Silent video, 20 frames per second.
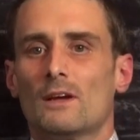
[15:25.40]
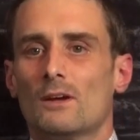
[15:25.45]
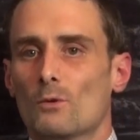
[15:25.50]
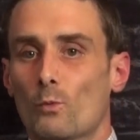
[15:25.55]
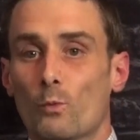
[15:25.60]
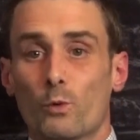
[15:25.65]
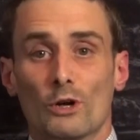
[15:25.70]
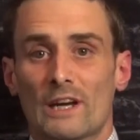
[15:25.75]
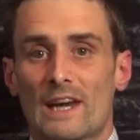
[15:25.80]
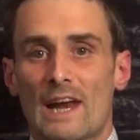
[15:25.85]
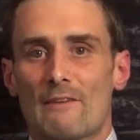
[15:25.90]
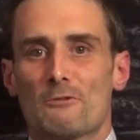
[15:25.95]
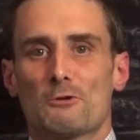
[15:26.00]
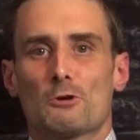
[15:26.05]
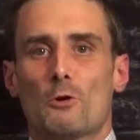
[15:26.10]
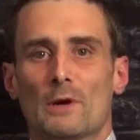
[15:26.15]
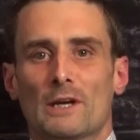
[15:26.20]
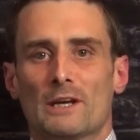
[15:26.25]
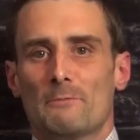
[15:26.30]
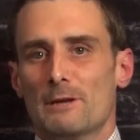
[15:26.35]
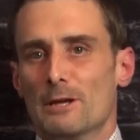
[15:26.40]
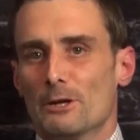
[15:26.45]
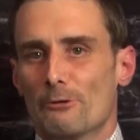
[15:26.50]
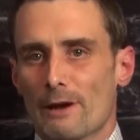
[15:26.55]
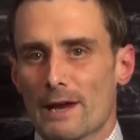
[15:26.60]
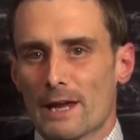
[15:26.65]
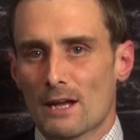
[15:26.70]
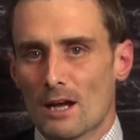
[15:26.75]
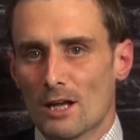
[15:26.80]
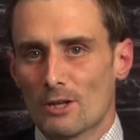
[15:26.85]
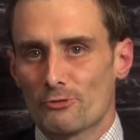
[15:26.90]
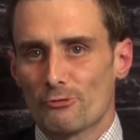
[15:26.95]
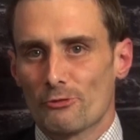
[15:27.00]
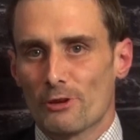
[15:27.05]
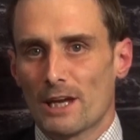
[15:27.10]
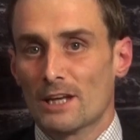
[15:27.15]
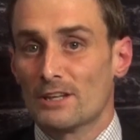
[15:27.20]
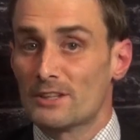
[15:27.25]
we're never going to be a great country.